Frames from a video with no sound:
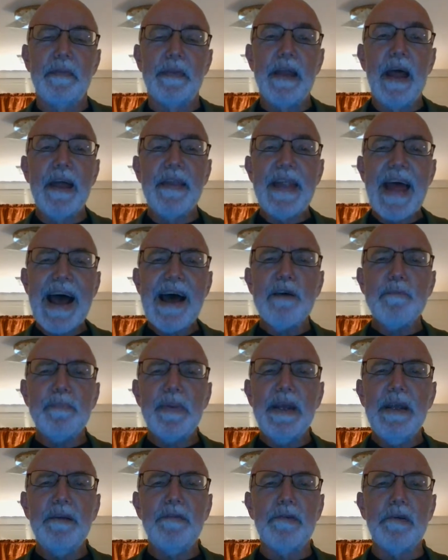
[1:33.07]
And that
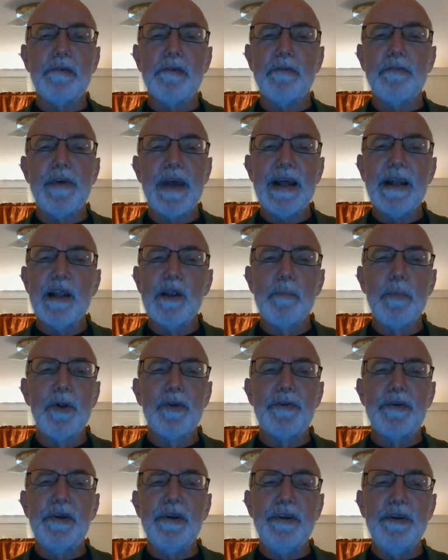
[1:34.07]
peace is
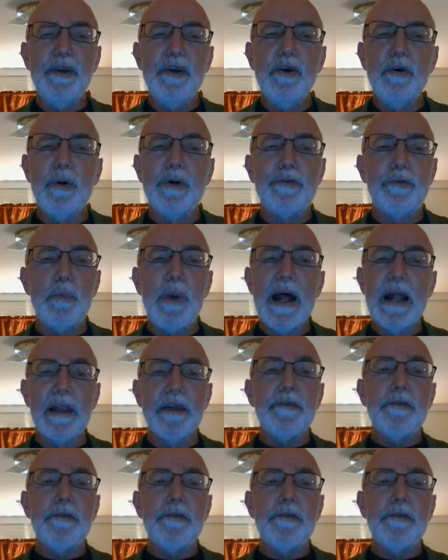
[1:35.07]
available to you as well.